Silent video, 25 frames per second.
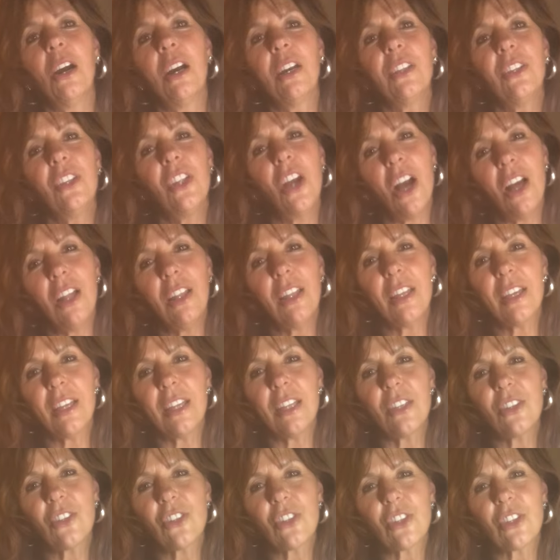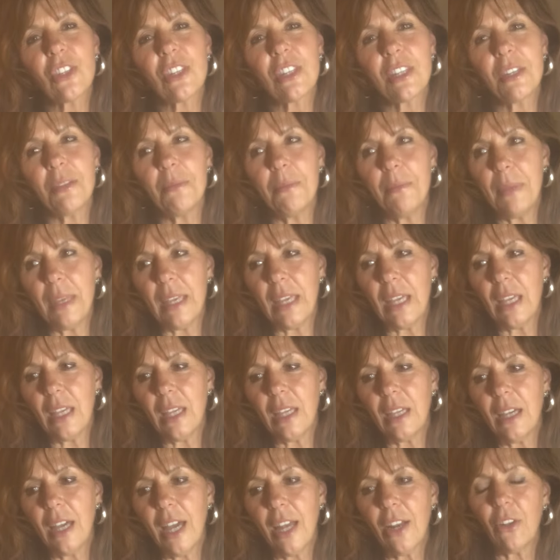knowledge to
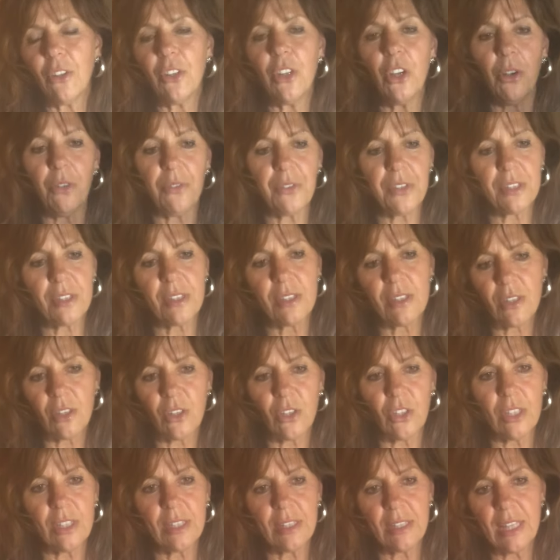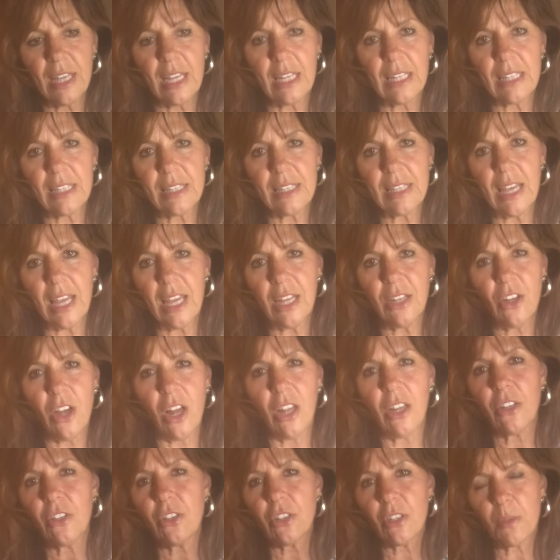me, I don't know if this is a good thing to say,
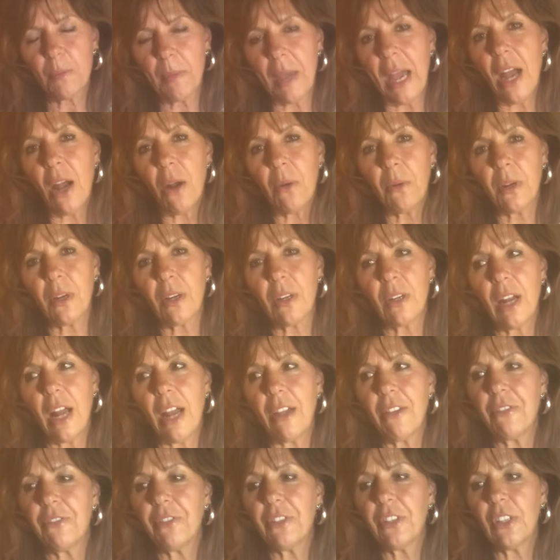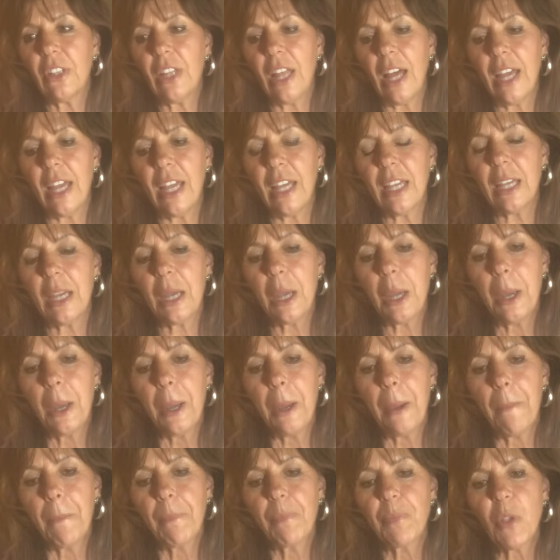knowledge is power. I feel like
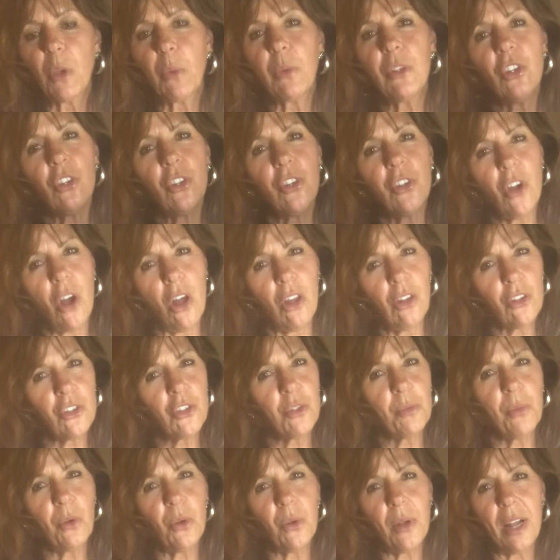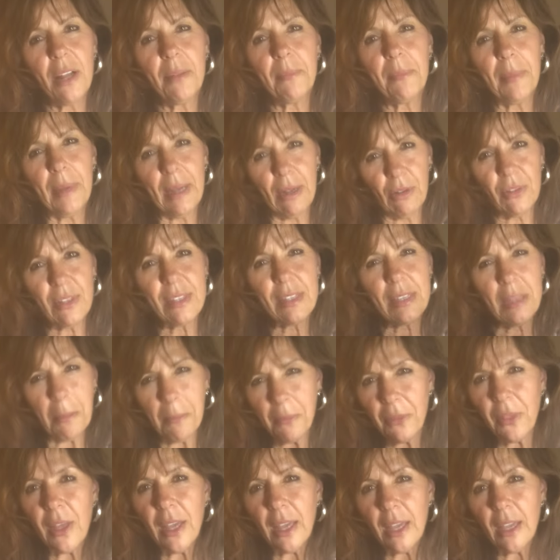when you're knowledgeable about
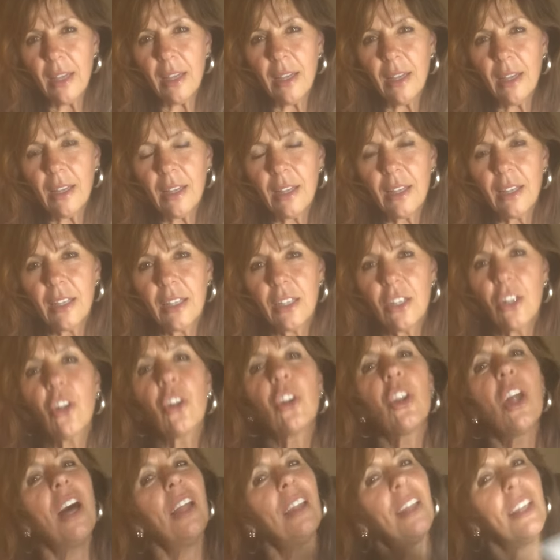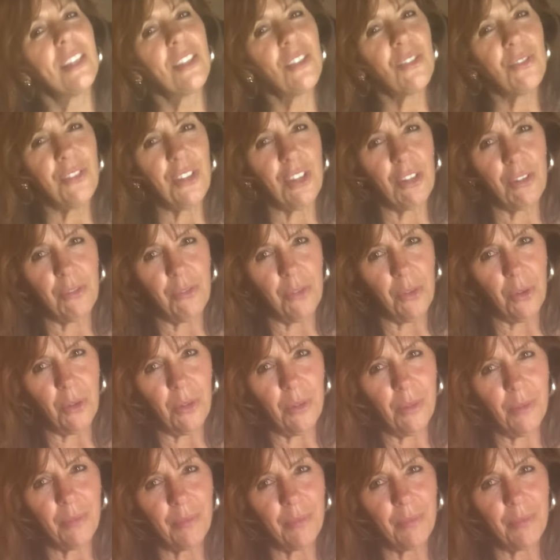something, you're a lot less fearful.